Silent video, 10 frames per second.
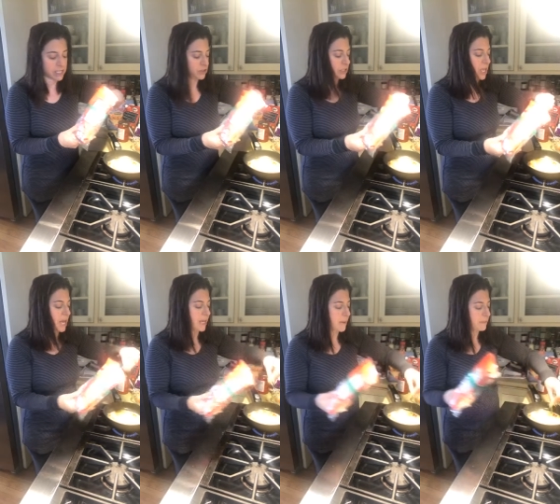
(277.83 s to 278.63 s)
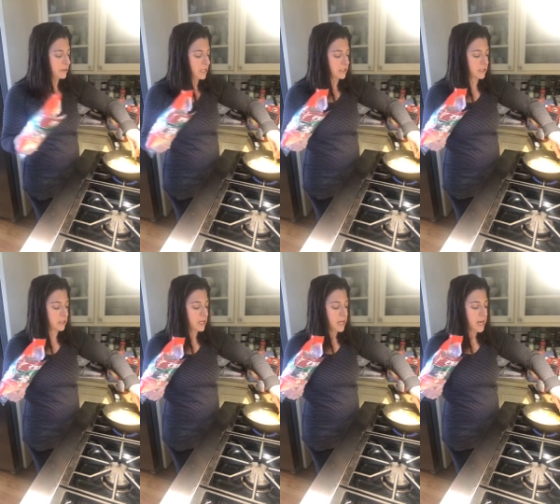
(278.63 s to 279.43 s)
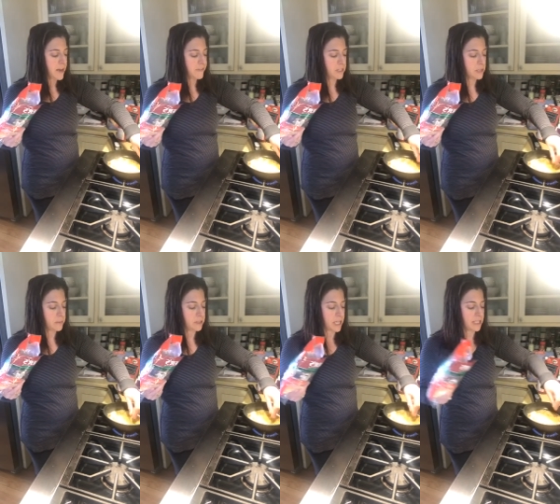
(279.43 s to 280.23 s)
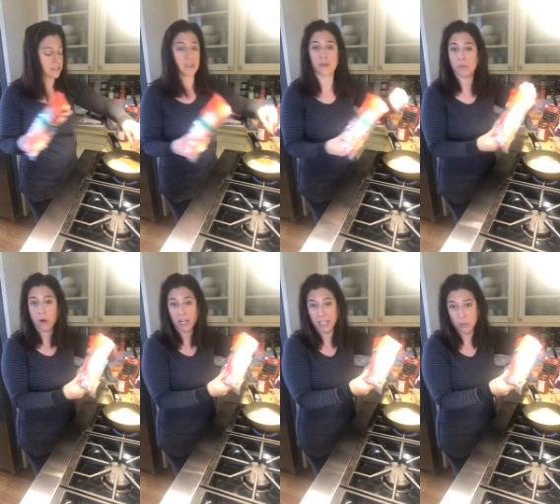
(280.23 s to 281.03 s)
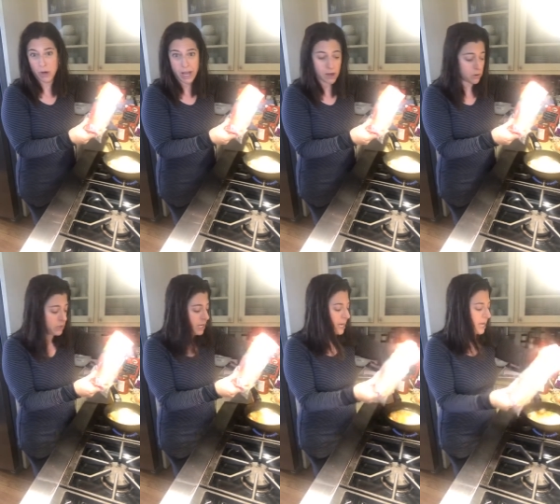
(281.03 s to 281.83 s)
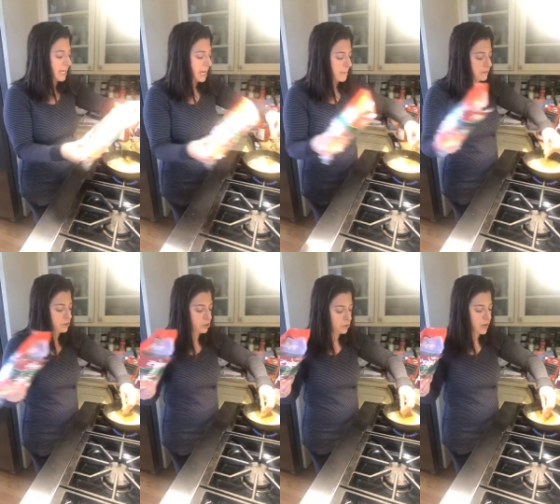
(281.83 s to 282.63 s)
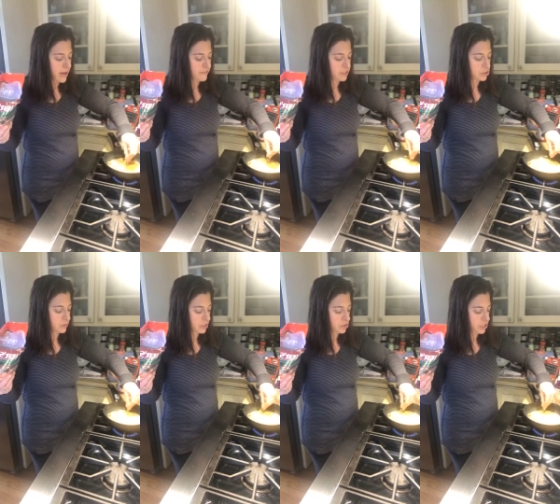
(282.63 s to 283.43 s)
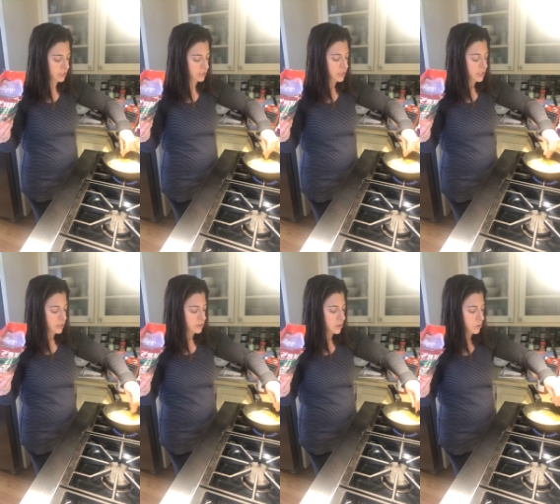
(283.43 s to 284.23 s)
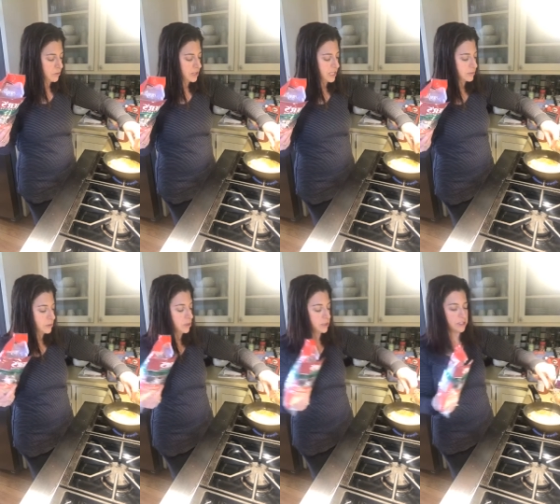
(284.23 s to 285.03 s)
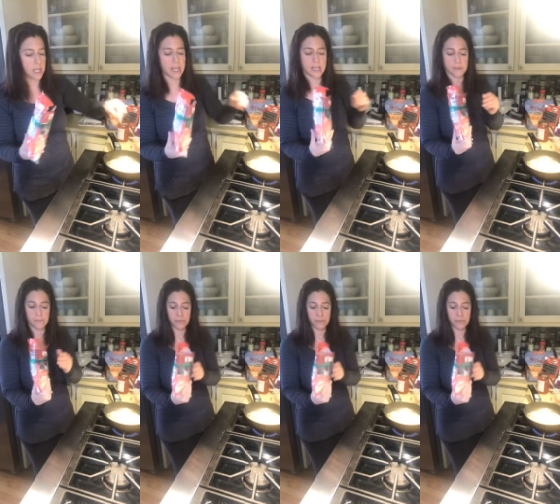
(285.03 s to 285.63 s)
It's just I happen not to have any of them because I need to go to the market and we're out, and I happen to have this shredded cheese. So that's what it looks like.